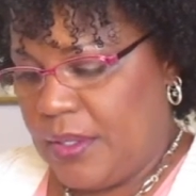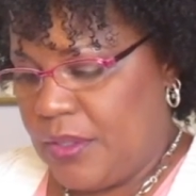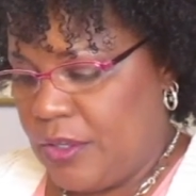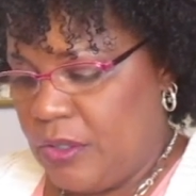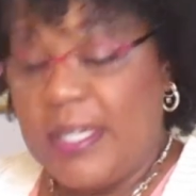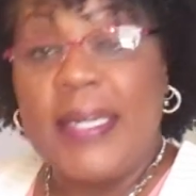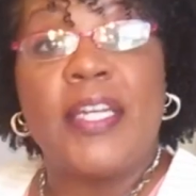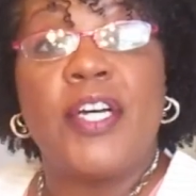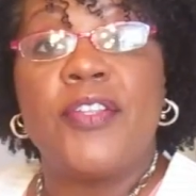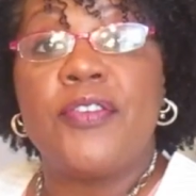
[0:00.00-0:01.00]
They're looking
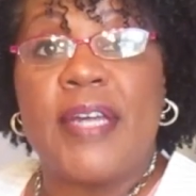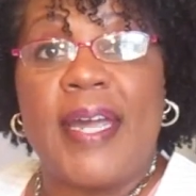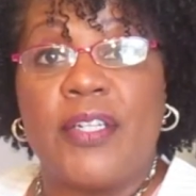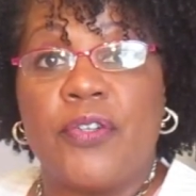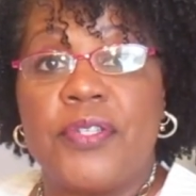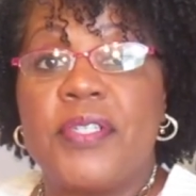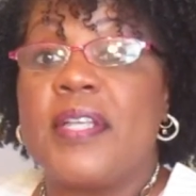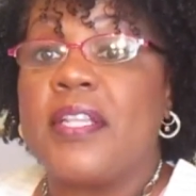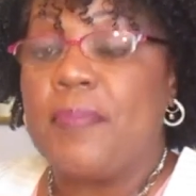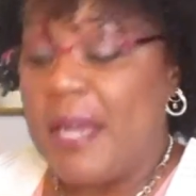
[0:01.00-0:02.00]
at other diagnoses
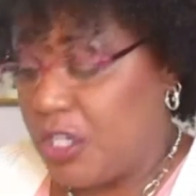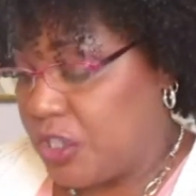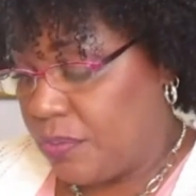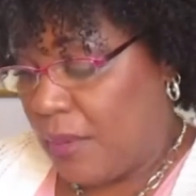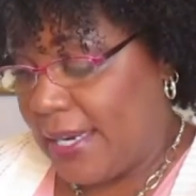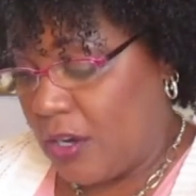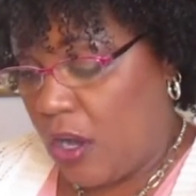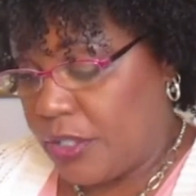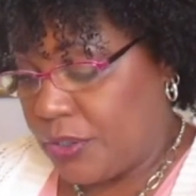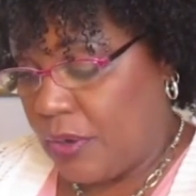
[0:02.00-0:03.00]
that the patient might
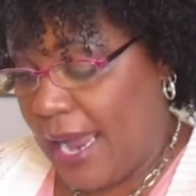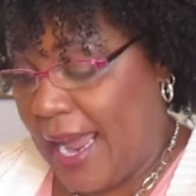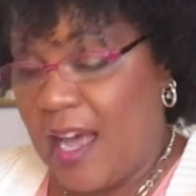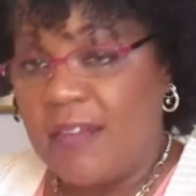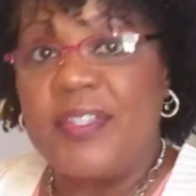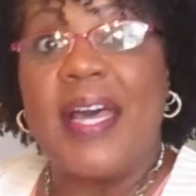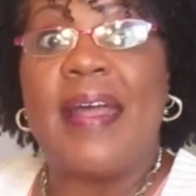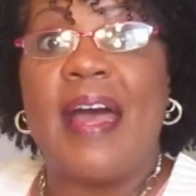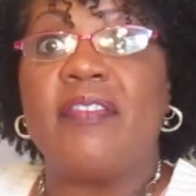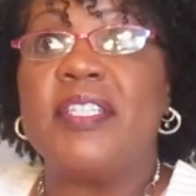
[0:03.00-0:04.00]
also have that
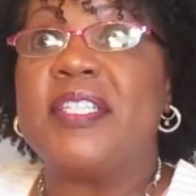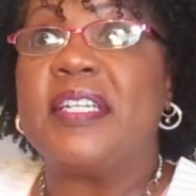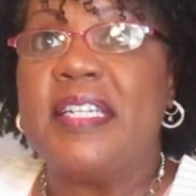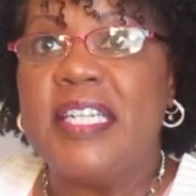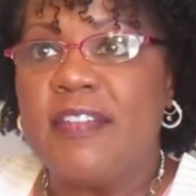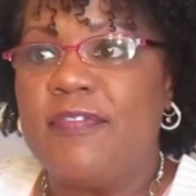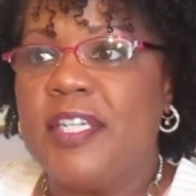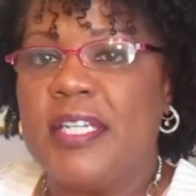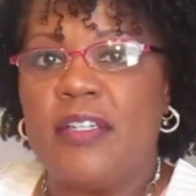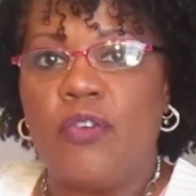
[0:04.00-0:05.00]
have a
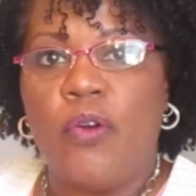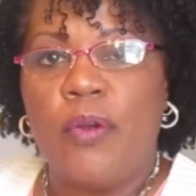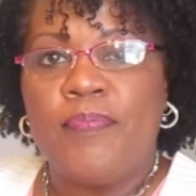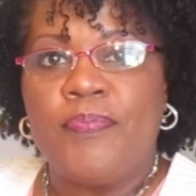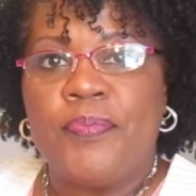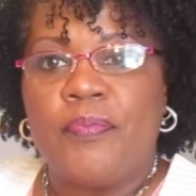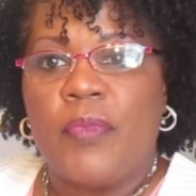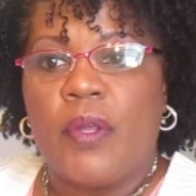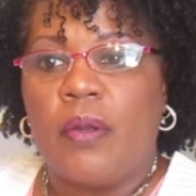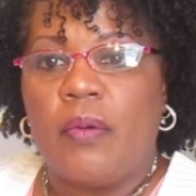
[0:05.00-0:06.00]
significant
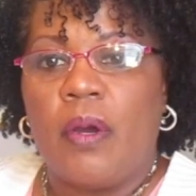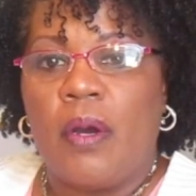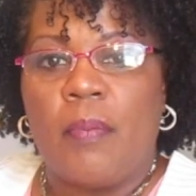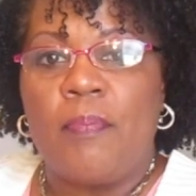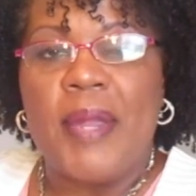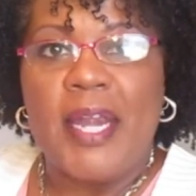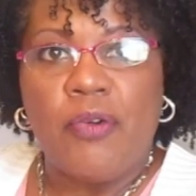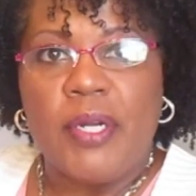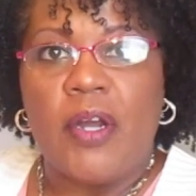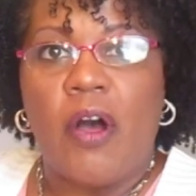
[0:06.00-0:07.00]
um,
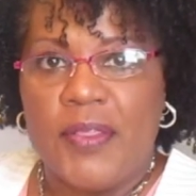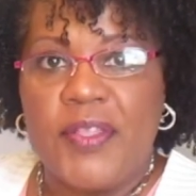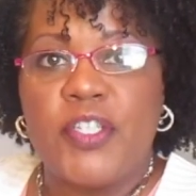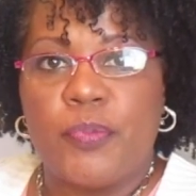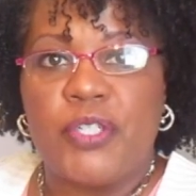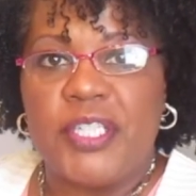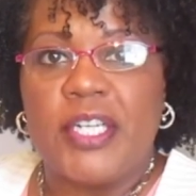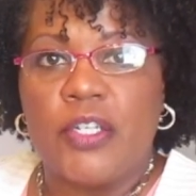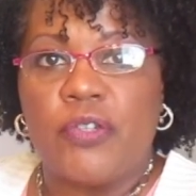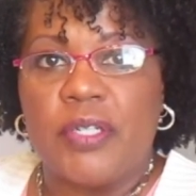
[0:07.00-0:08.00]
bearing on this
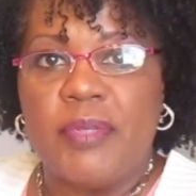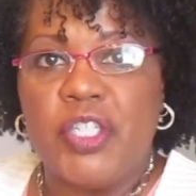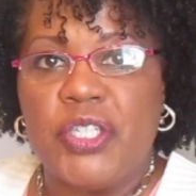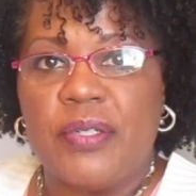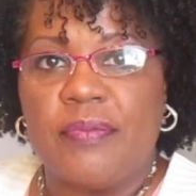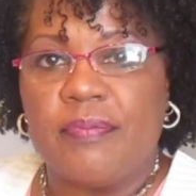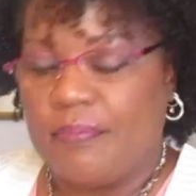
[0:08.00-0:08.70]
particular admission.